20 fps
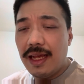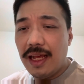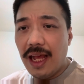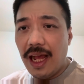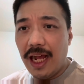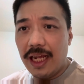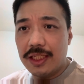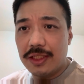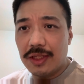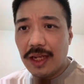
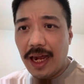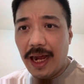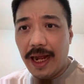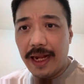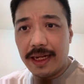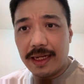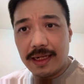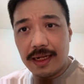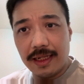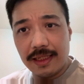as I
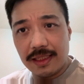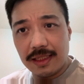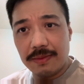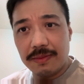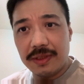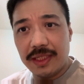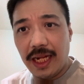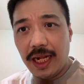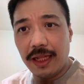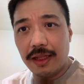custom
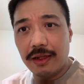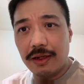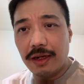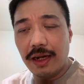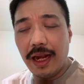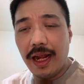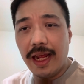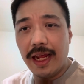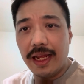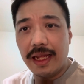tailor
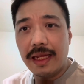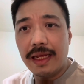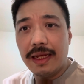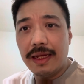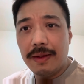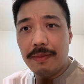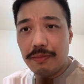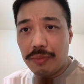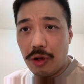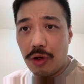a
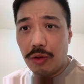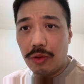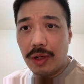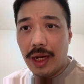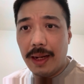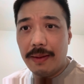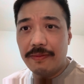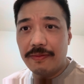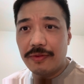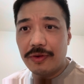
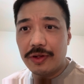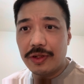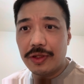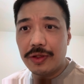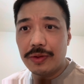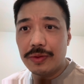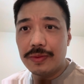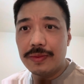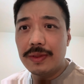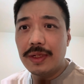program for
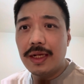you.